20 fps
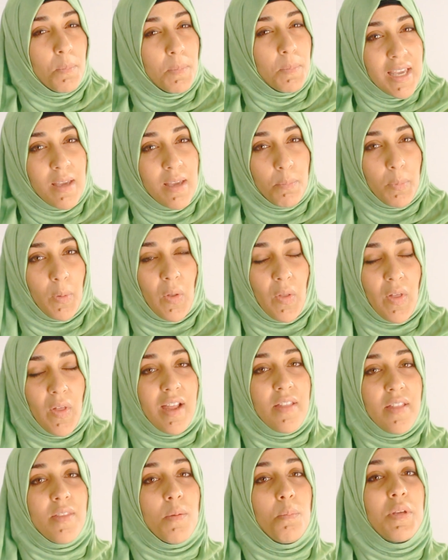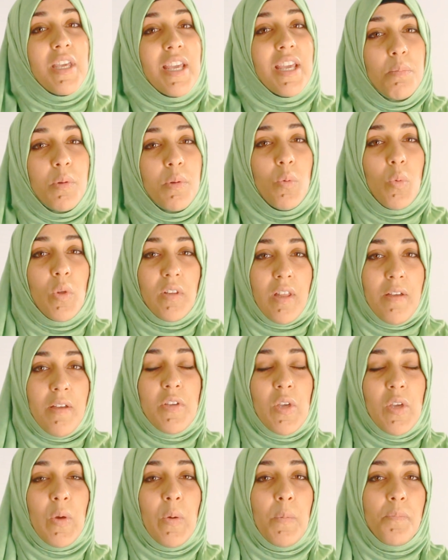people, and the people will
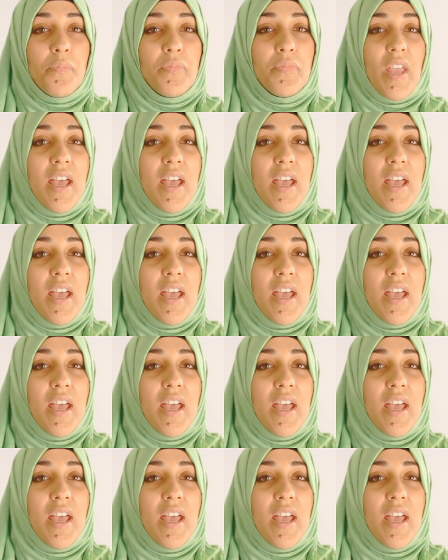love you.